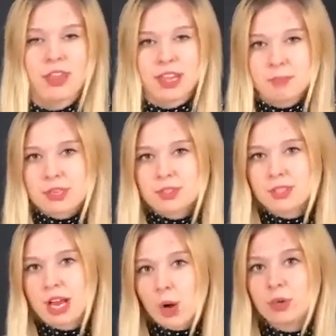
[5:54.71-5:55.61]
That means
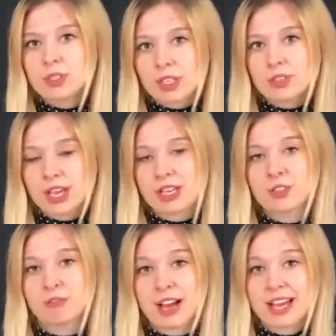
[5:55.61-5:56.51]
that our cells, they are
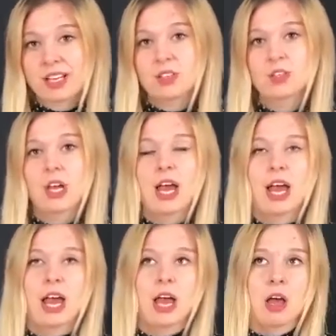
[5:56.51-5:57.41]
divided
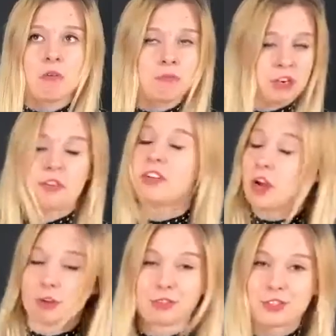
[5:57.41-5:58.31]
very,
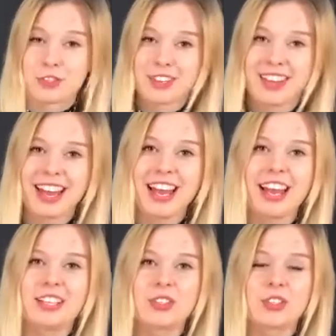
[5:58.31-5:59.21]
very often,
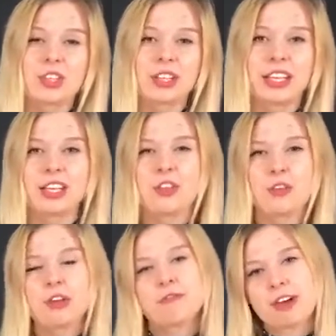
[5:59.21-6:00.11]
and like in
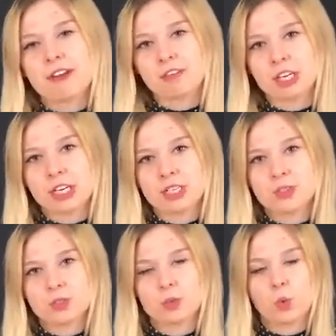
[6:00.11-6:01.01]
3-5
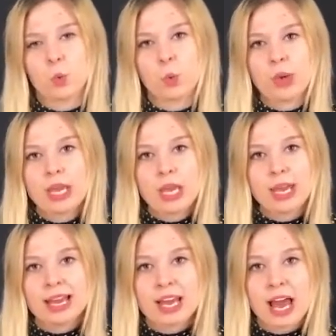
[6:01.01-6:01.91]
years, we
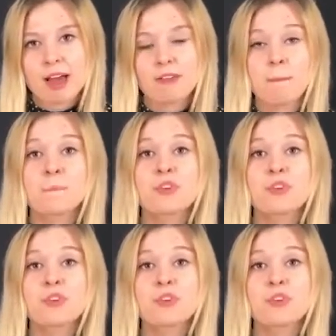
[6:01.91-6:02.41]
can have a